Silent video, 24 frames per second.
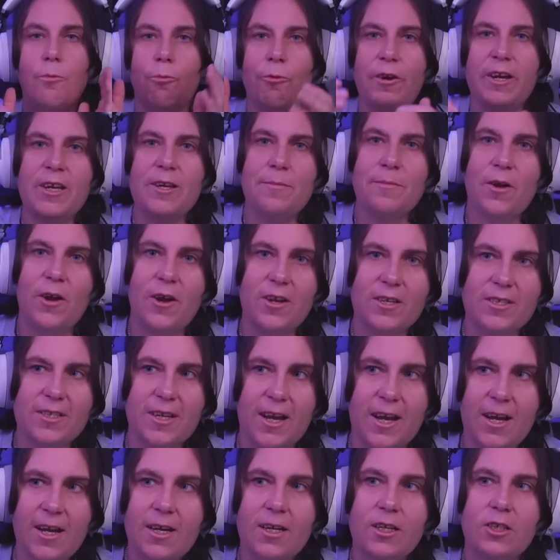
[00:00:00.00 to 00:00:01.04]
Rick
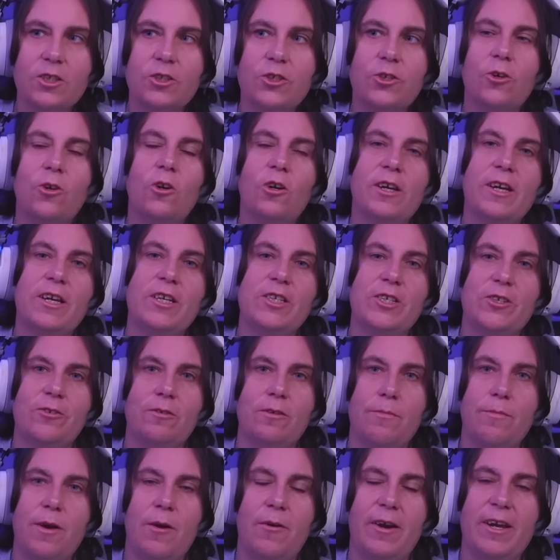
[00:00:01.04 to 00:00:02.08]
Mercer Talking to
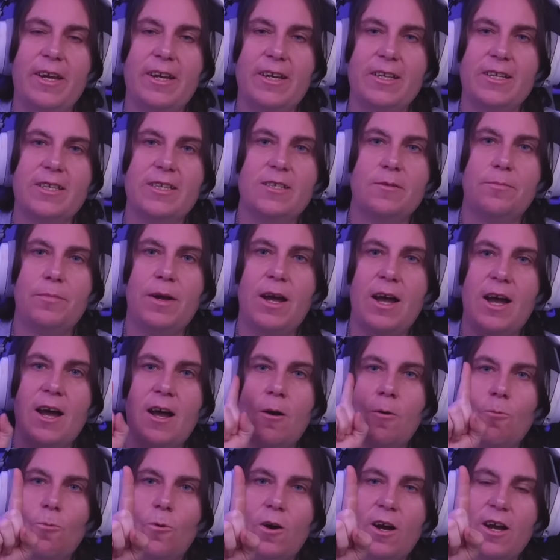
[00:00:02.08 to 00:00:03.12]
Americans
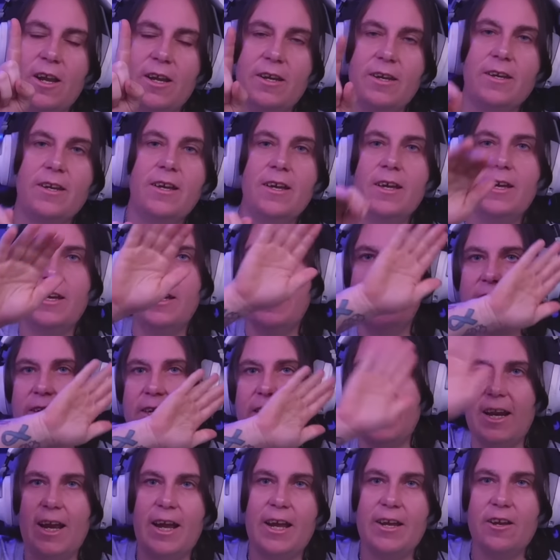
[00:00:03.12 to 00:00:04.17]
Part 1.
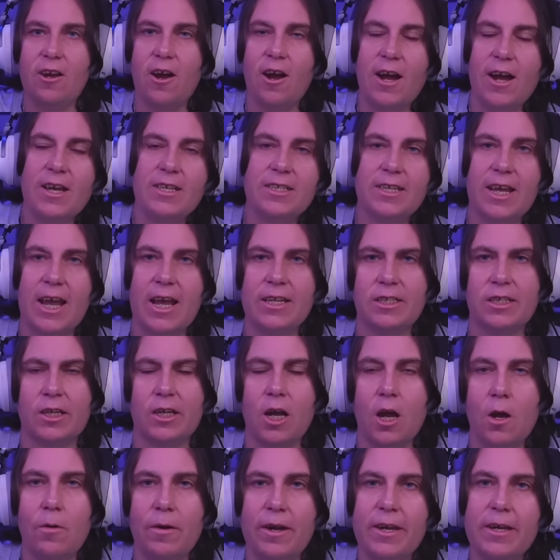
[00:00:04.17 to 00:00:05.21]
G'day guys, how's it
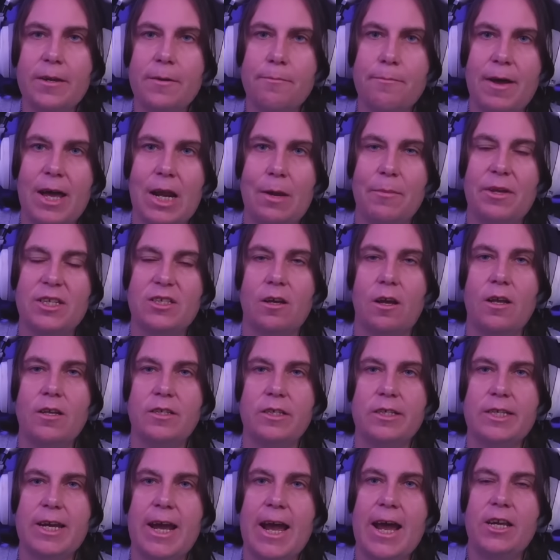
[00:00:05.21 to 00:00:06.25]
going? My name is
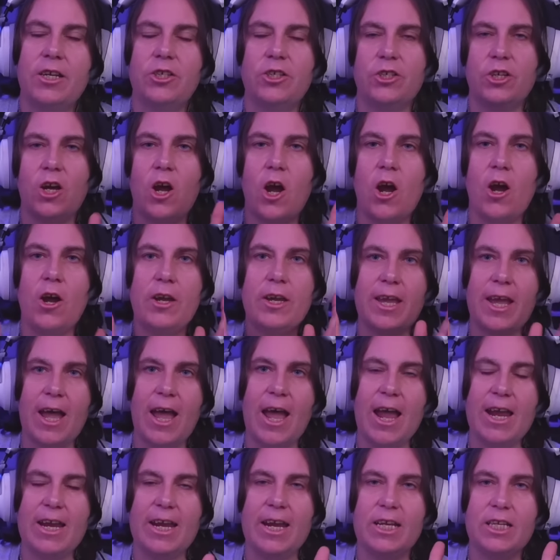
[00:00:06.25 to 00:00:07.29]
Aussie Tash.
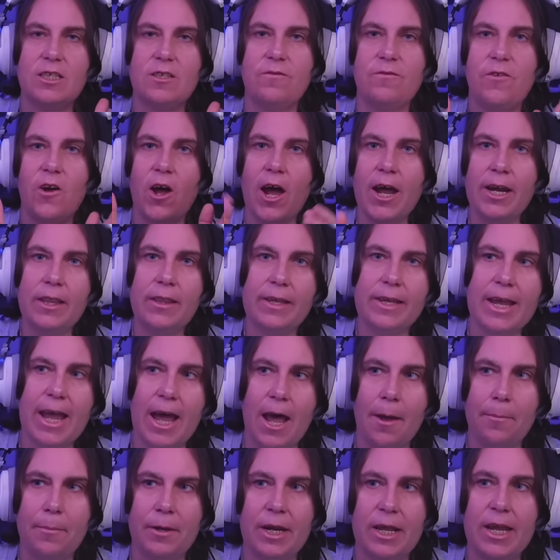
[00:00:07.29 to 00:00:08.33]
Okay, it's finally
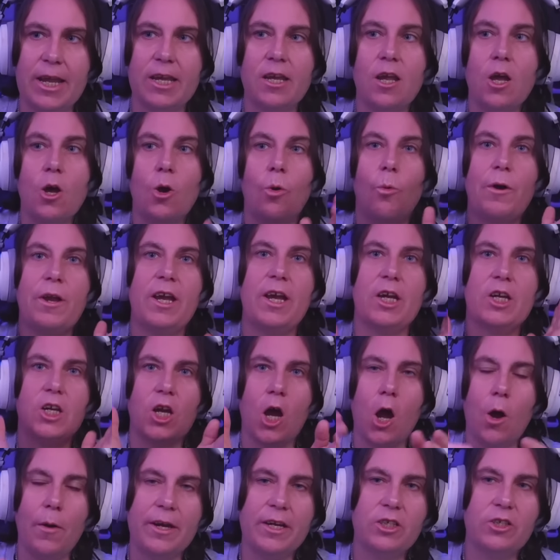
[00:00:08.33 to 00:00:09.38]
happening. We are
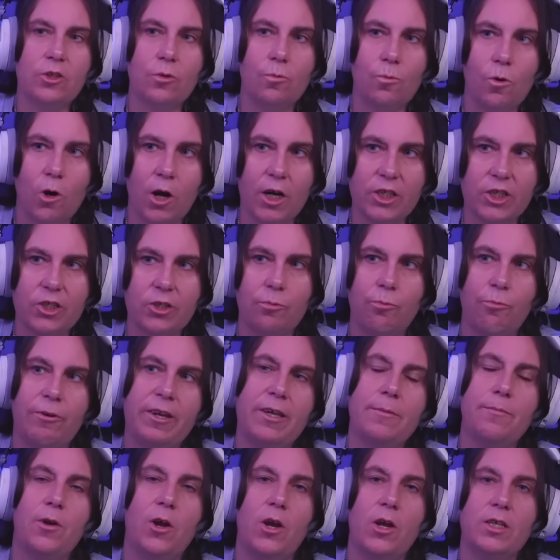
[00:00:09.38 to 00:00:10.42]
going to watch
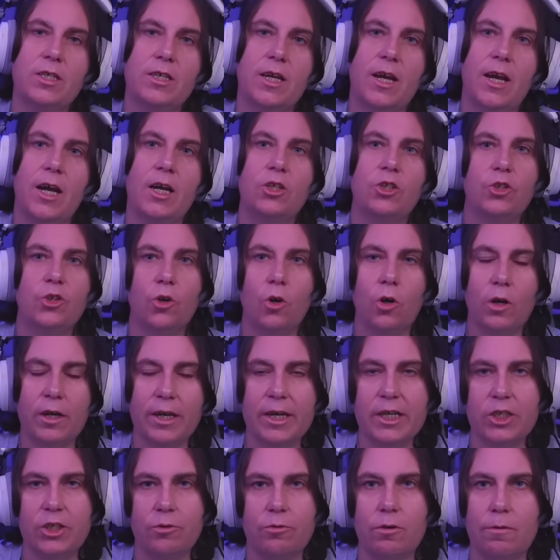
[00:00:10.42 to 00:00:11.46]
Rick Mercer
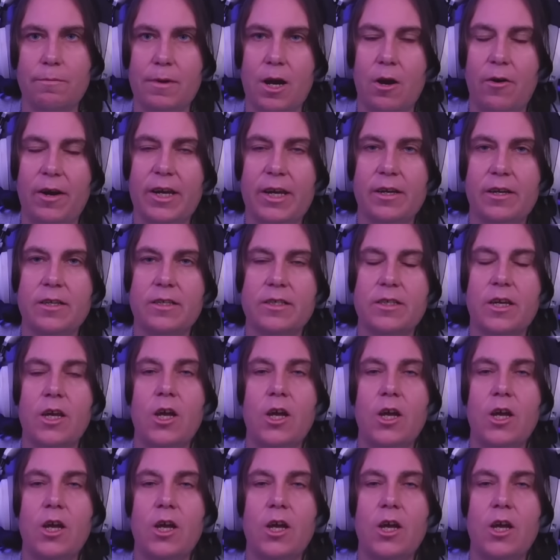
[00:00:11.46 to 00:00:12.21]
Talking to Americans.